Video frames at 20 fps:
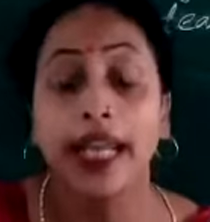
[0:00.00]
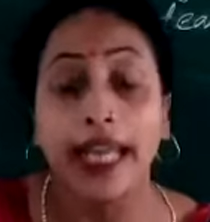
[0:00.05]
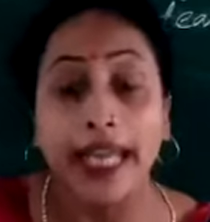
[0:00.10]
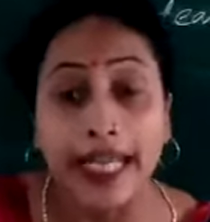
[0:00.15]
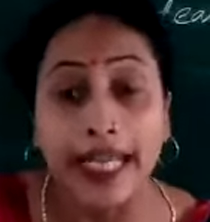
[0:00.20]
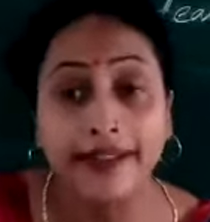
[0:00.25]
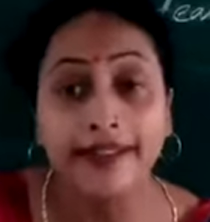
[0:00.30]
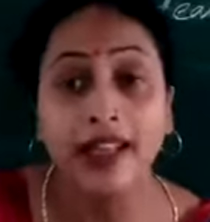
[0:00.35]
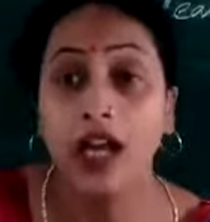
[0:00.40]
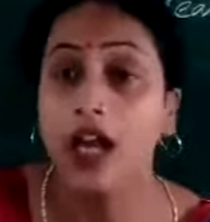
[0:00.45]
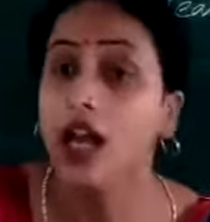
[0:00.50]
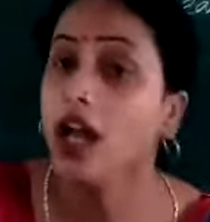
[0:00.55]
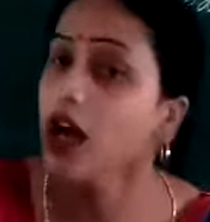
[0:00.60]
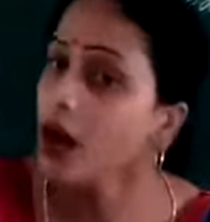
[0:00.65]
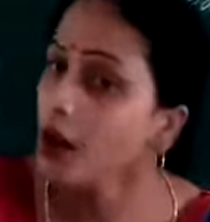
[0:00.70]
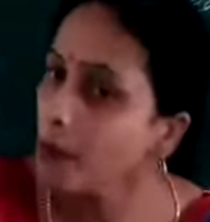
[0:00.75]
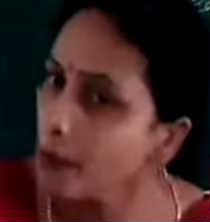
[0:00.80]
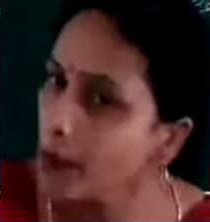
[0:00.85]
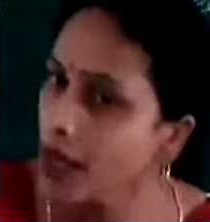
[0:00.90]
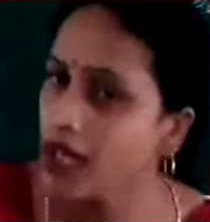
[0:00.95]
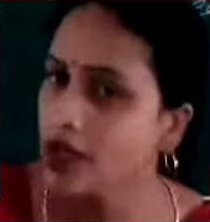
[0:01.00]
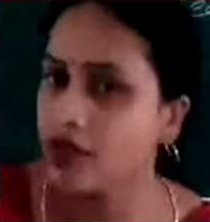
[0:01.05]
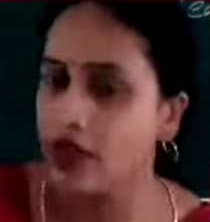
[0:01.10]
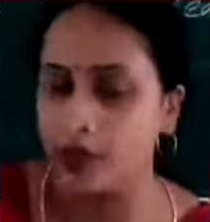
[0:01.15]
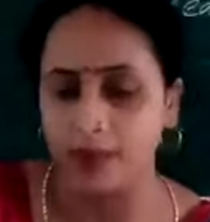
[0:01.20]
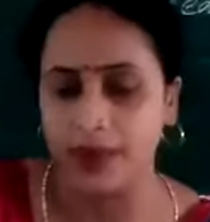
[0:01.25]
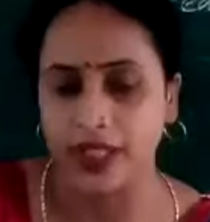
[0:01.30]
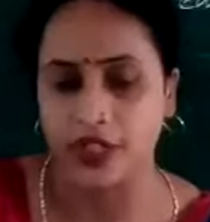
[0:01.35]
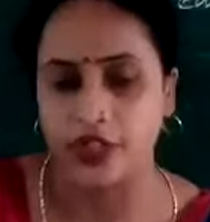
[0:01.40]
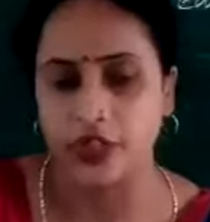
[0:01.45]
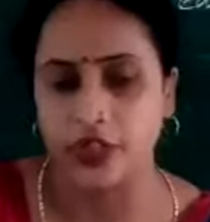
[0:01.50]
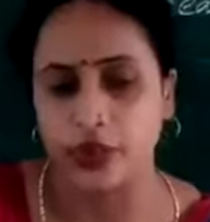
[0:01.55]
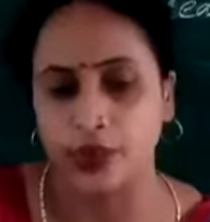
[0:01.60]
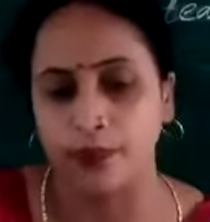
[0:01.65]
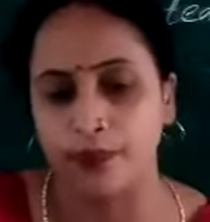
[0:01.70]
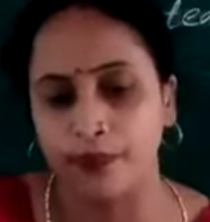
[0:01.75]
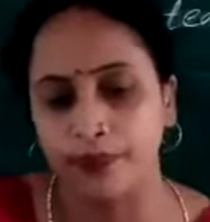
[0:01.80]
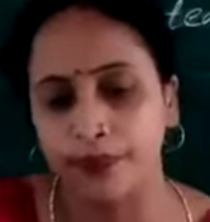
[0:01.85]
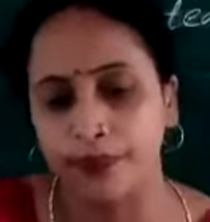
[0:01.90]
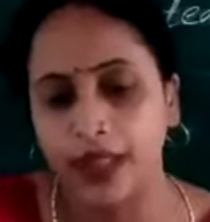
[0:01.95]
In the Malwa Plateau.
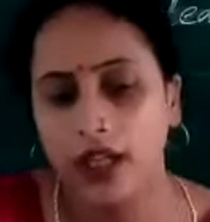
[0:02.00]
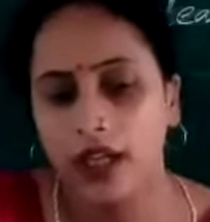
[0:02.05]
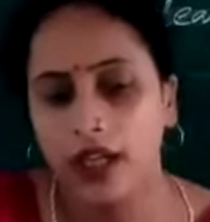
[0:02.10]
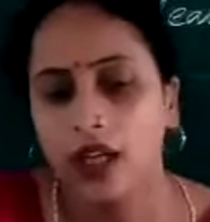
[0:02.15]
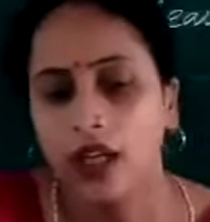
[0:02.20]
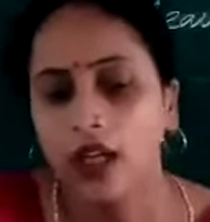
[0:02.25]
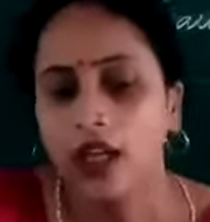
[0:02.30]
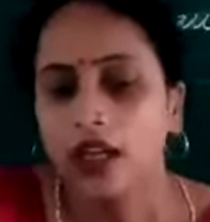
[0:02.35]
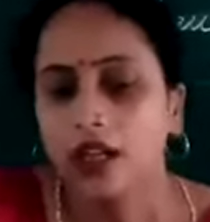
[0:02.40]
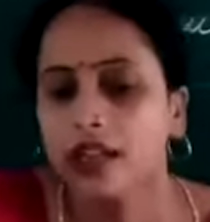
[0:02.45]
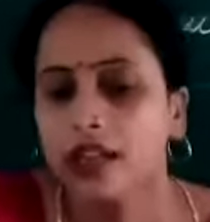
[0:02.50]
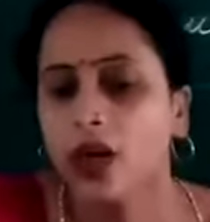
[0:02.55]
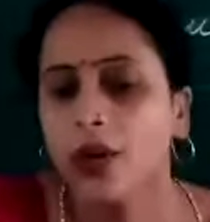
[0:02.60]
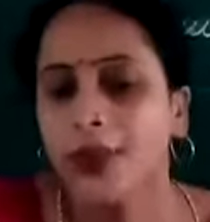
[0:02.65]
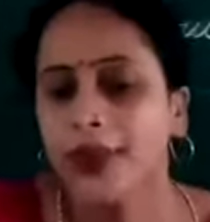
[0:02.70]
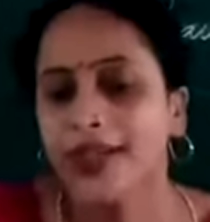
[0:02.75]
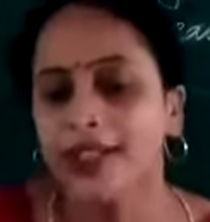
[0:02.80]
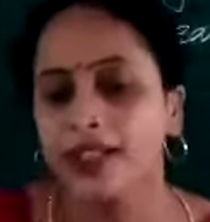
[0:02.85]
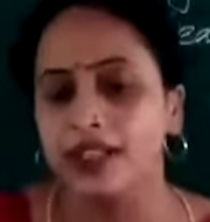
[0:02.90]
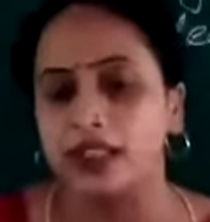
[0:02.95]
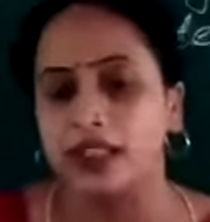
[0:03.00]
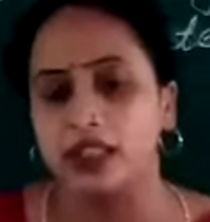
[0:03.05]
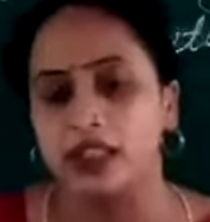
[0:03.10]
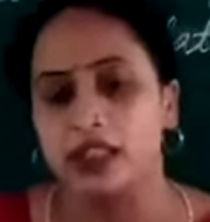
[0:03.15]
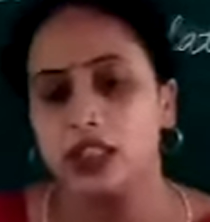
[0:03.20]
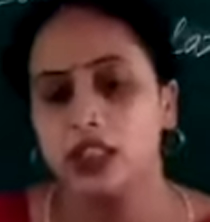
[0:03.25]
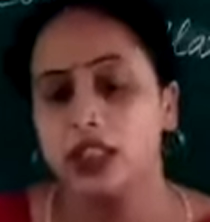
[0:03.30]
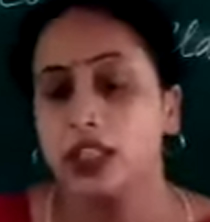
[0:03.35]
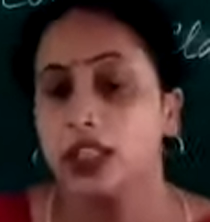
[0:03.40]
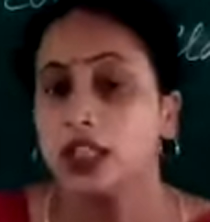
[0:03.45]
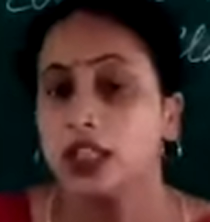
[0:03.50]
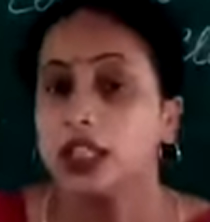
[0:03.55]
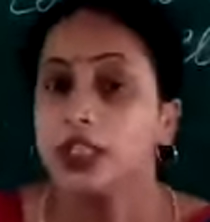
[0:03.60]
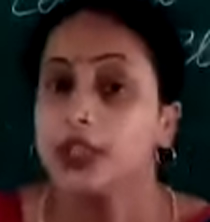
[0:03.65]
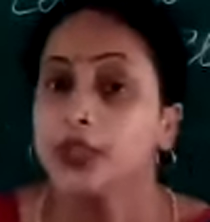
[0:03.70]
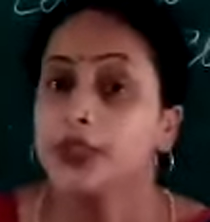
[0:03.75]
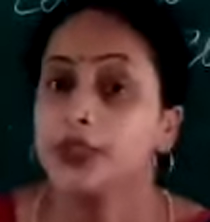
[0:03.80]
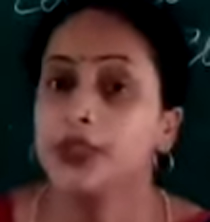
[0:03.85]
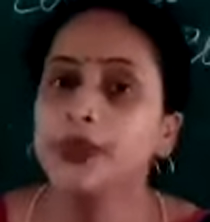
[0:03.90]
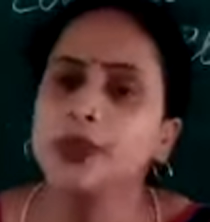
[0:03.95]
Now here,
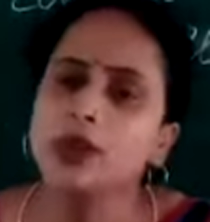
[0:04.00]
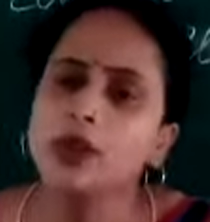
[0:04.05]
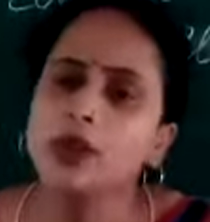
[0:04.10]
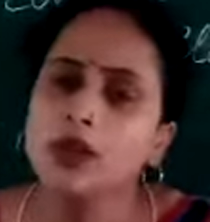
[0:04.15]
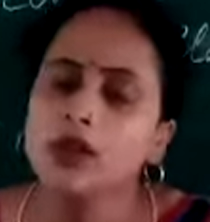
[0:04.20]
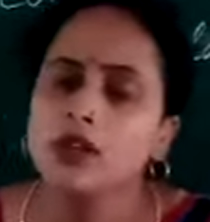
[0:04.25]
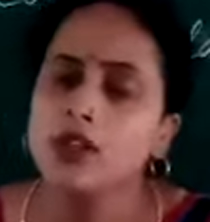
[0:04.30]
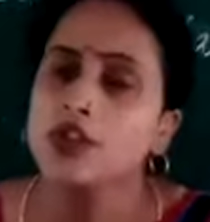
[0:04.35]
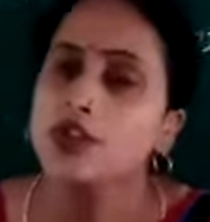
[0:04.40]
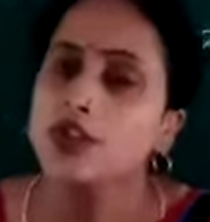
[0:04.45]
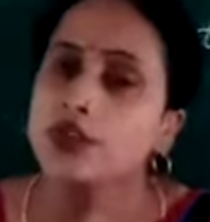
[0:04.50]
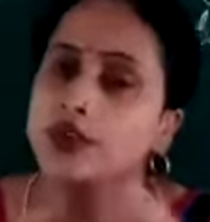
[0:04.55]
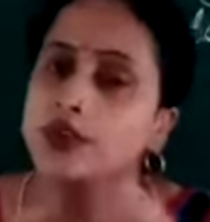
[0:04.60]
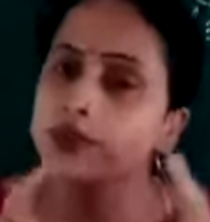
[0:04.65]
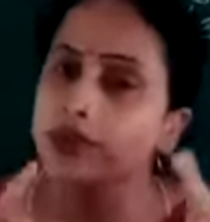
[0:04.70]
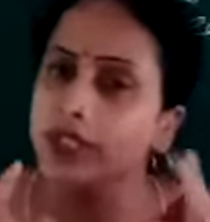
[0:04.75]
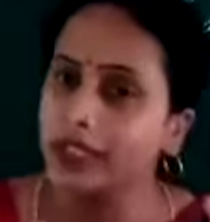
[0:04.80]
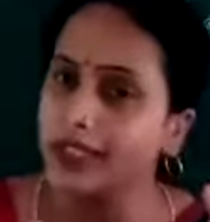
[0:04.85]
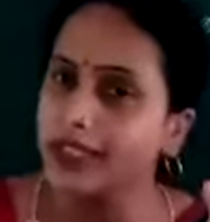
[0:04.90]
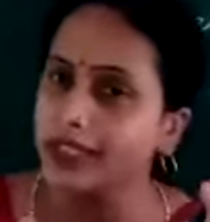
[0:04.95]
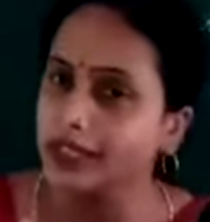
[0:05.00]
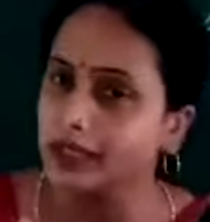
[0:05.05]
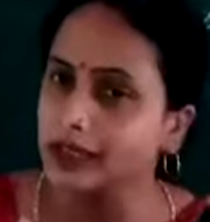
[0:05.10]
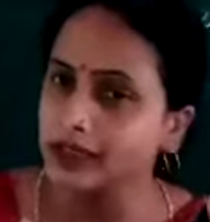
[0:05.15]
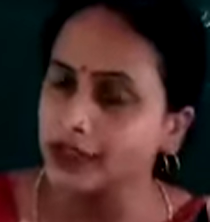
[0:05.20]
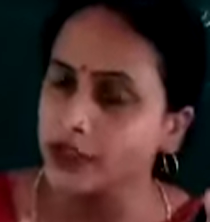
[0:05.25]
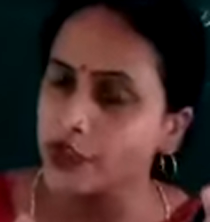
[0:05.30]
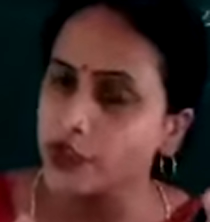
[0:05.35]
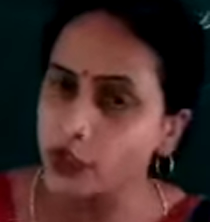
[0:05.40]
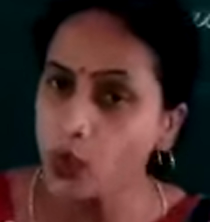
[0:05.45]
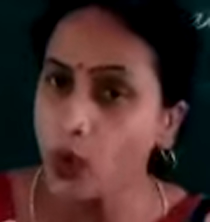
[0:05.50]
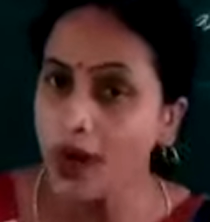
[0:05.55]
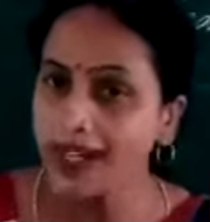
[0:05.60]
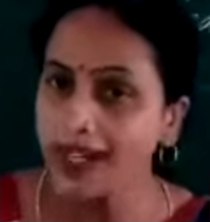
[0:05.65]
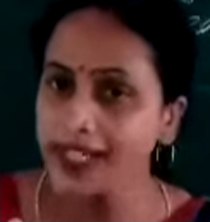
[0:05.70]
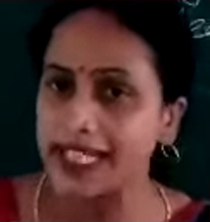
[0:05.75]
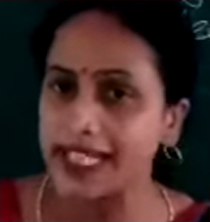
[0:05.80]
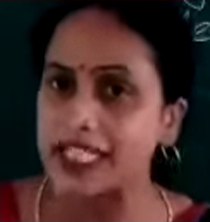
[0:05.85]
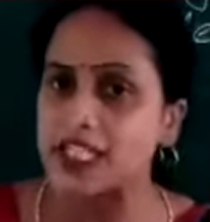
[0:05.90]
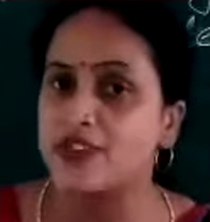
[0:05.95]
you know,
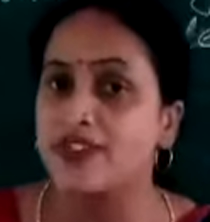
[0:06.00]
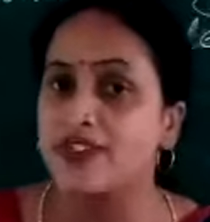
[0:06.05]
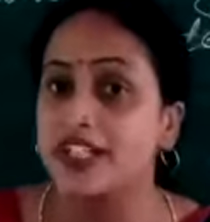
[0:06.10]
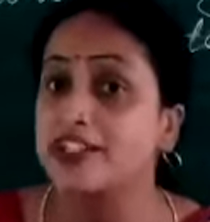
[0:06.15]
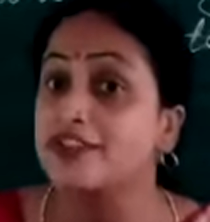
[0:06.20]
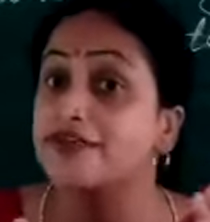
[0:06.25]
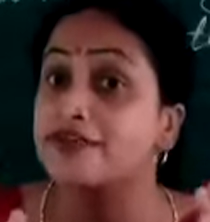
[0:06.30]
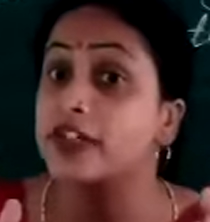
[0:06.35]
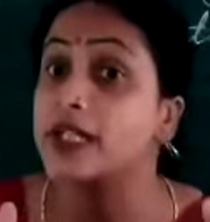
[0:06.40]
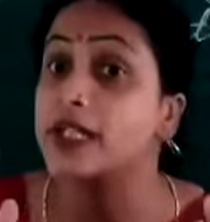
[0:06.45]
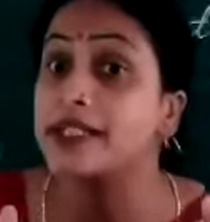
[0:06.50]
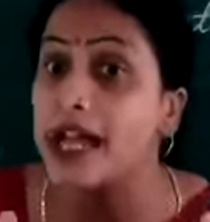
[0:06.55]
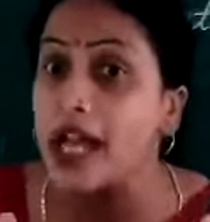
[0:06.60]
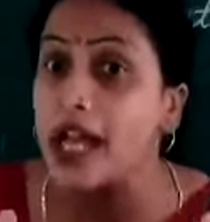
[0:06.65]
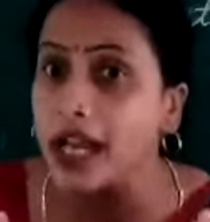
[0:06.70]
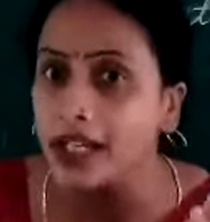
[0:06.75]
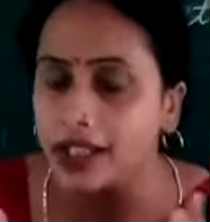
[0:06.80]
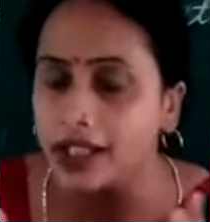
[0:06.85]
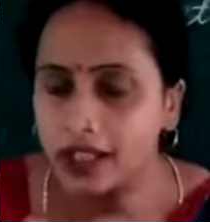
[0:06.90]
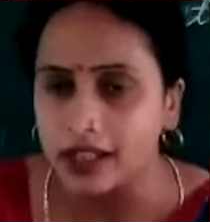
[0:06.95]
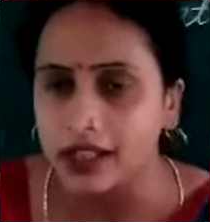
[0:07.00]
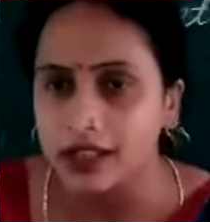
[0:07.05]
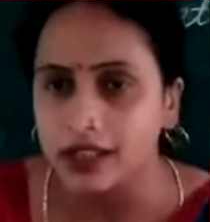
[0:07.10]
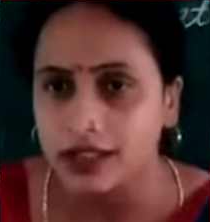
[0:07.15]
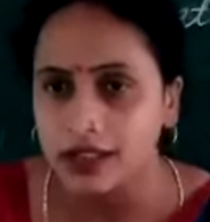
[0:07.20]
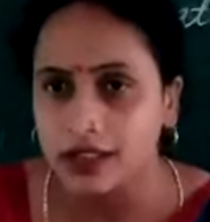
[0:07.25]
soil is very fertile.